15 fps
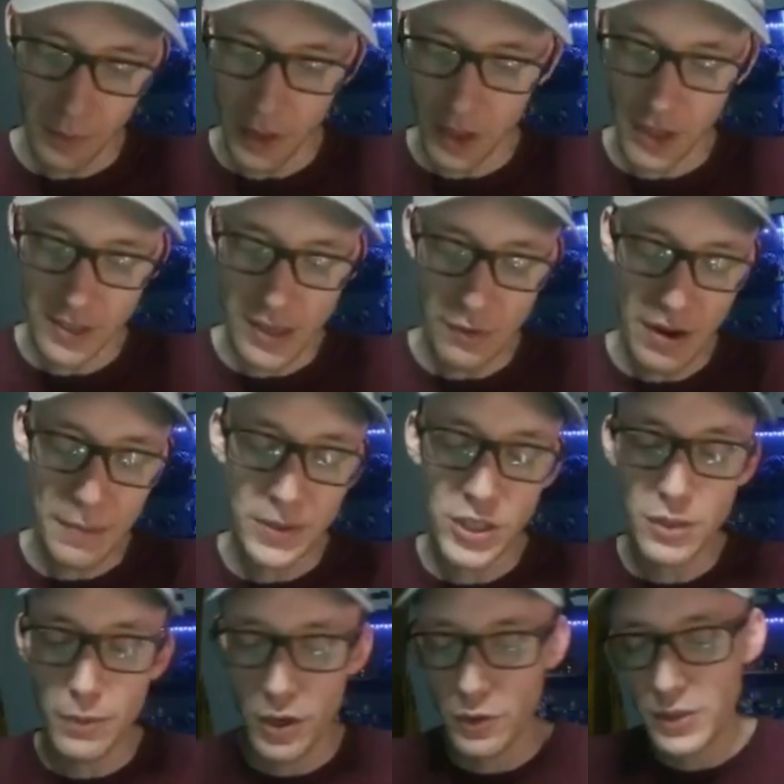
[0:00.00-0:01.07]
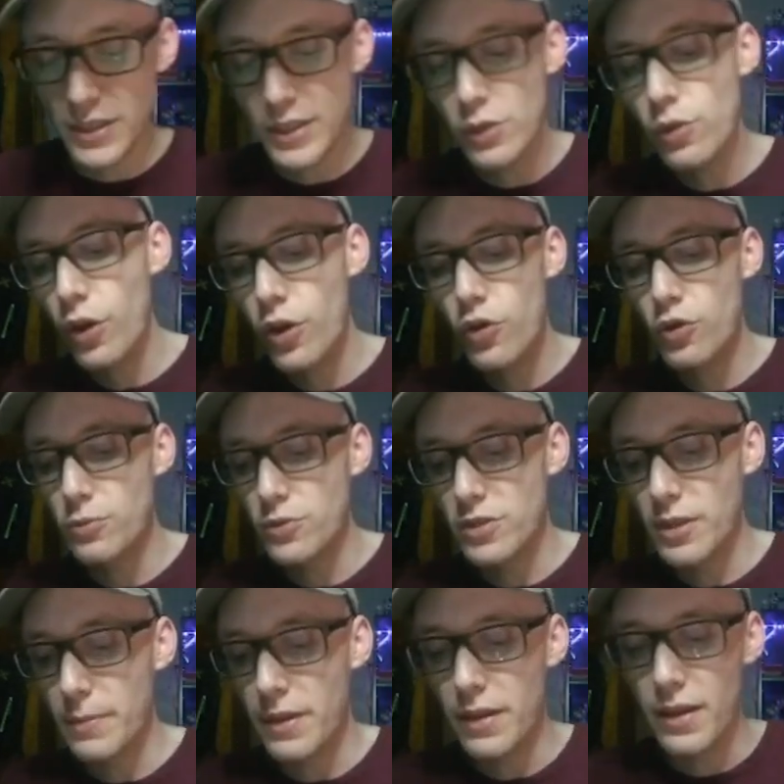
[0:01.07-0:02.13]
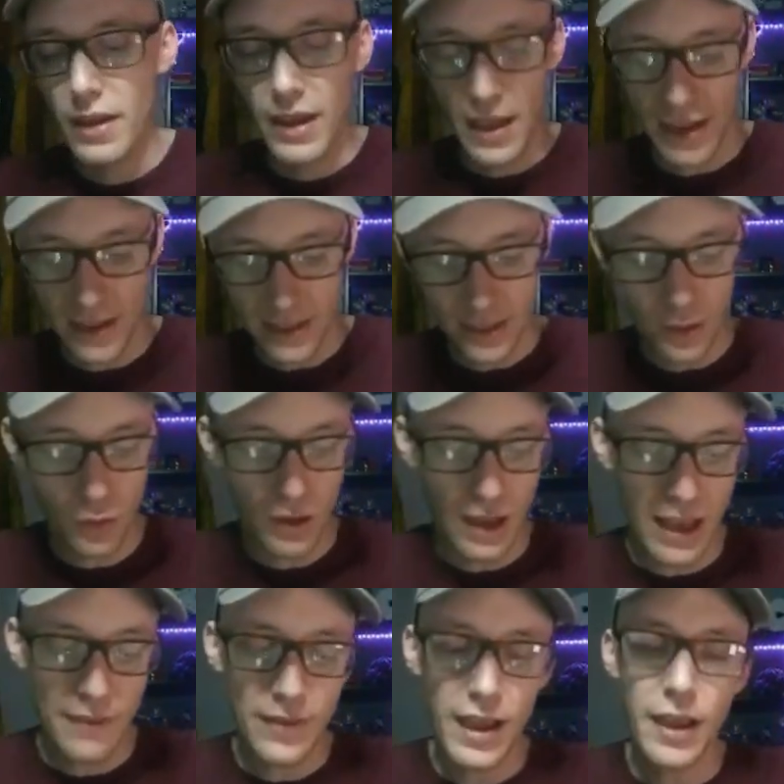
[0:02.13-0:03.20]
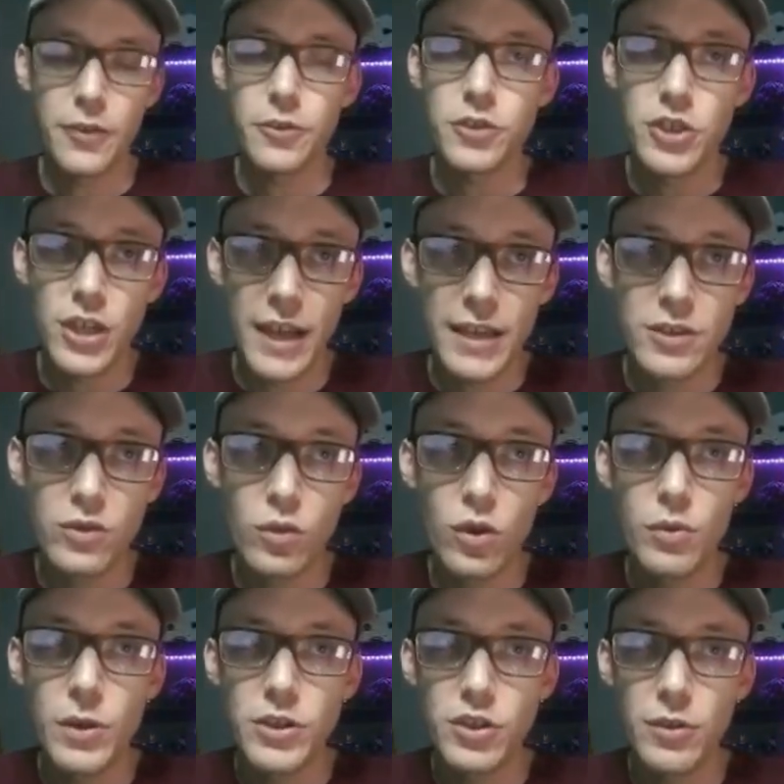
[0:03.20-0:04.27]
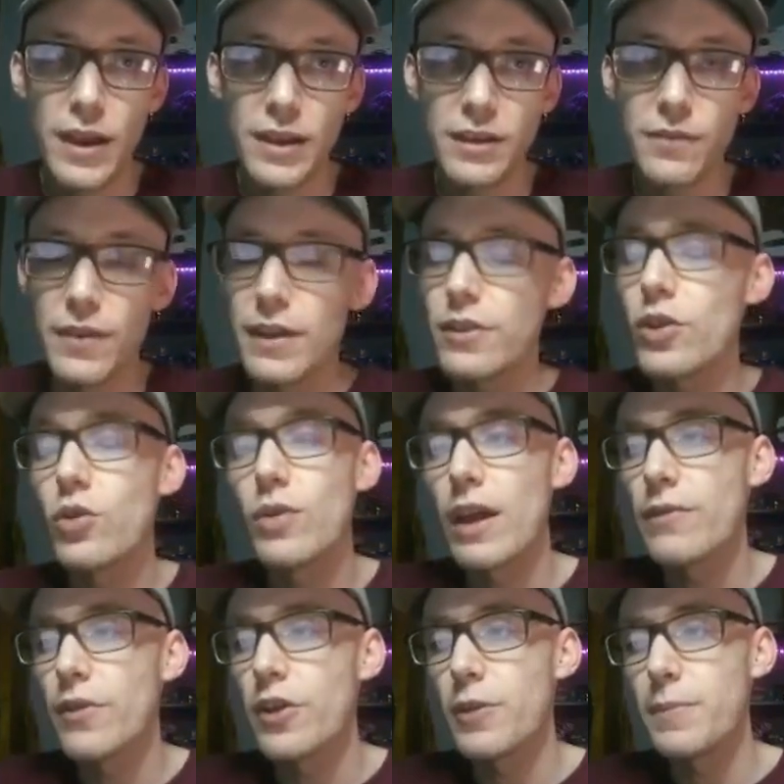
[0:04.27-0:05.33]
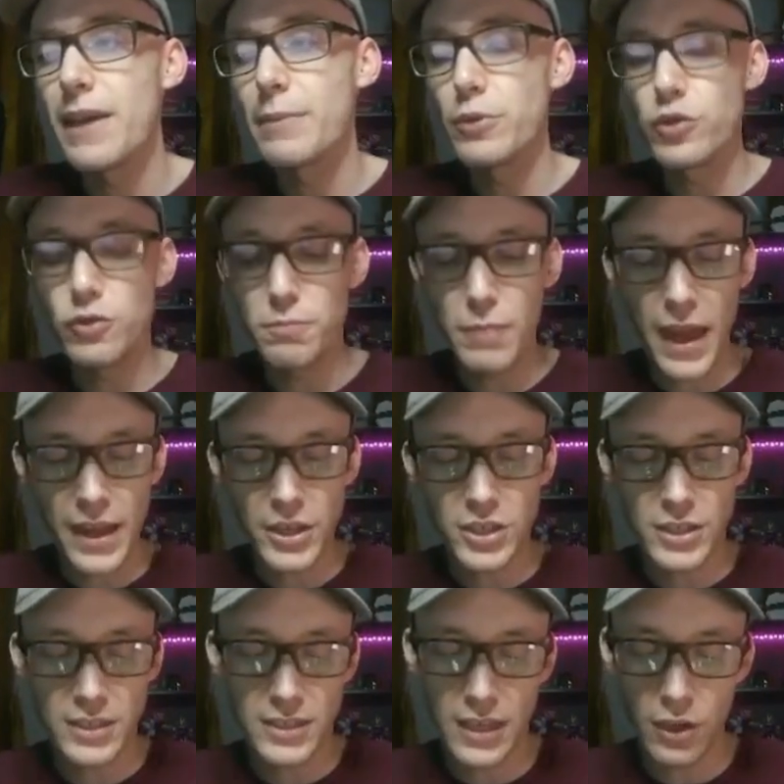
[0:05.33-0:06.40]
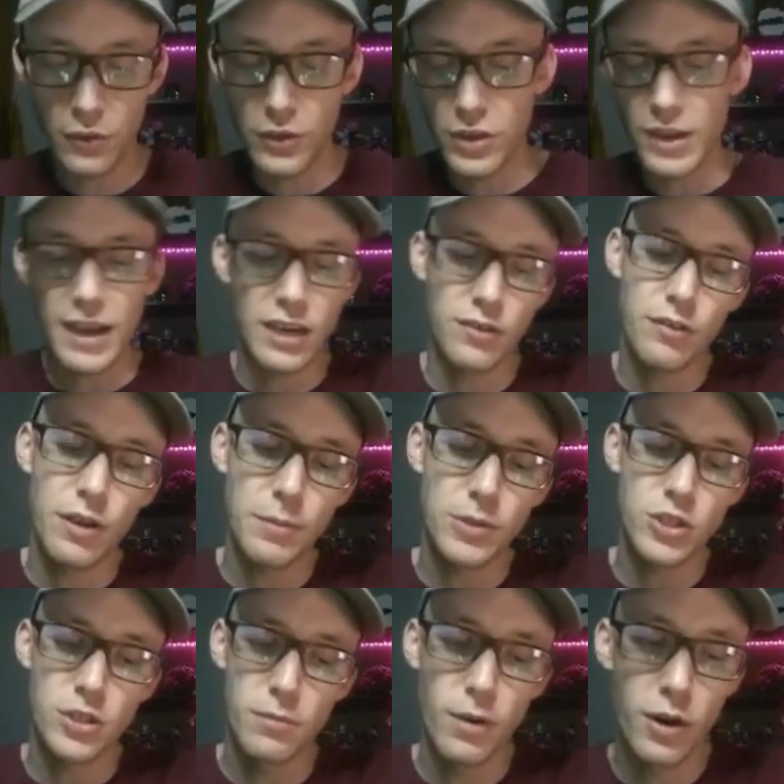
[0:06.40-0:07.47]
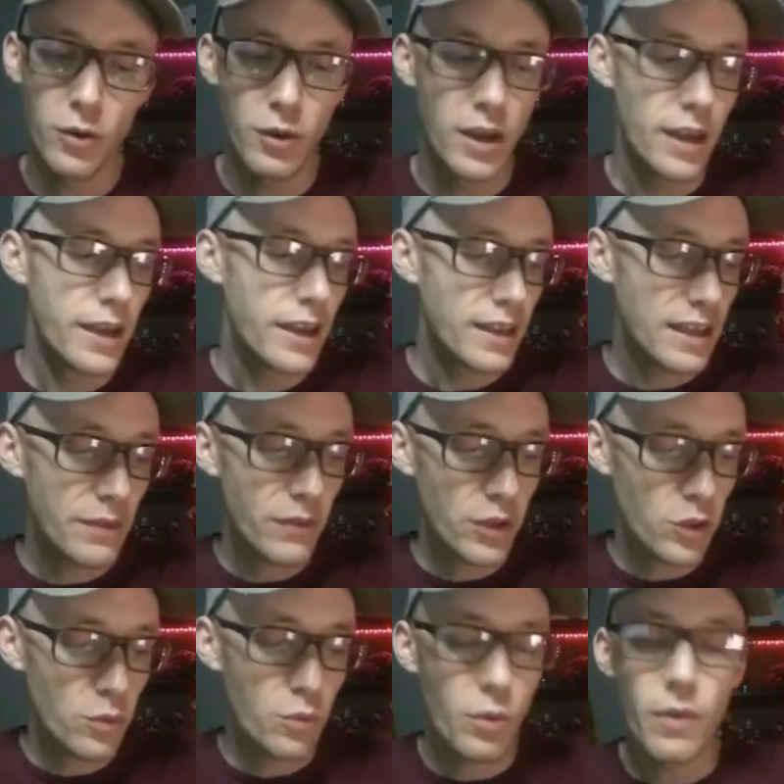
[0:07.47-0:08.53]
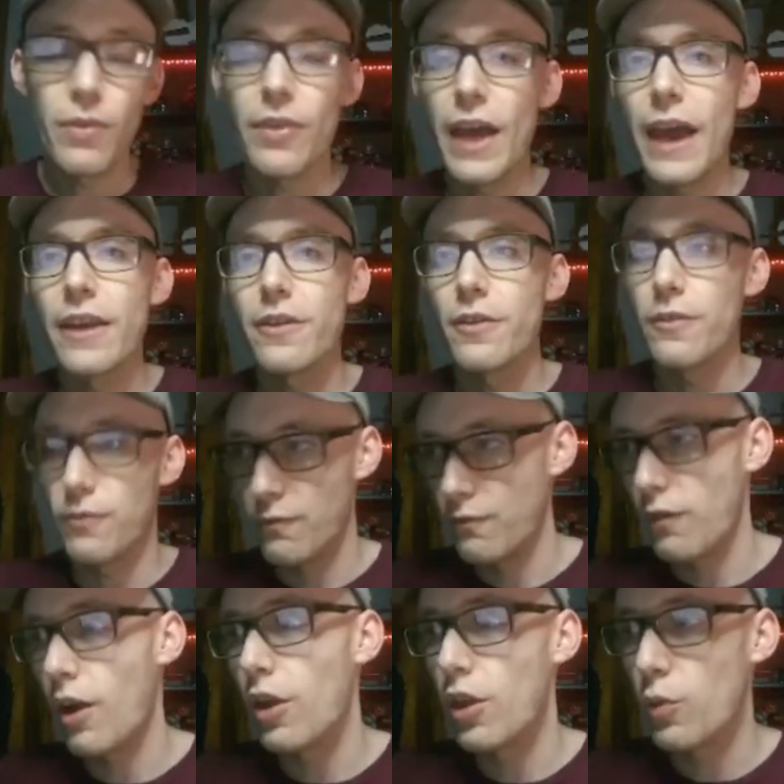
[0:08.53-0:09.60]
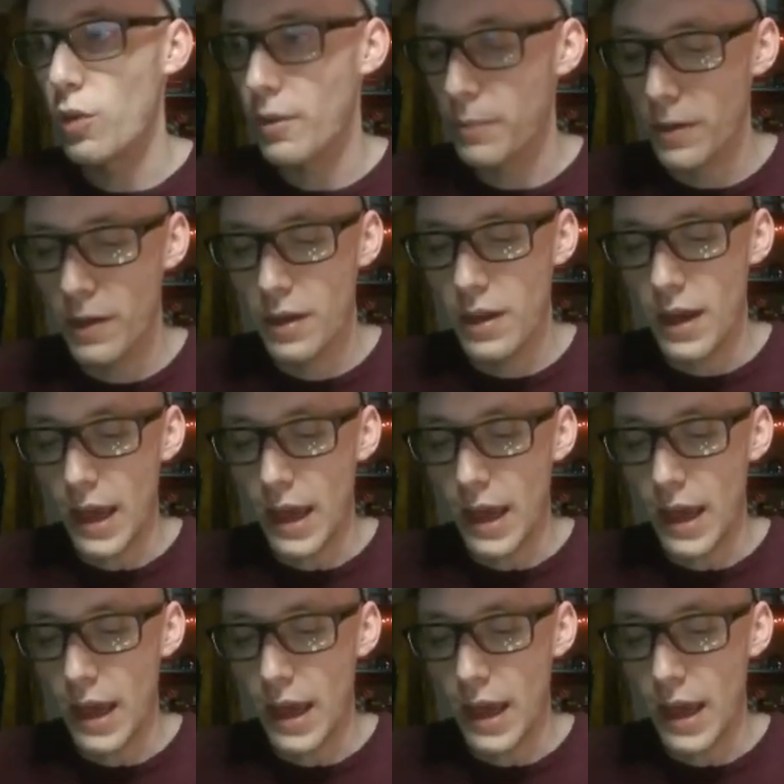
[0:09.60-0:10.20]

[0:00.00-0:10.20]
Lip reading: Because that Rapichiamaru is still going to normal summon, and it's still going to have either Chase or Retroactive in the graveyard to be able to banish itself to activate Rapichiamaru, giving you that follow-up.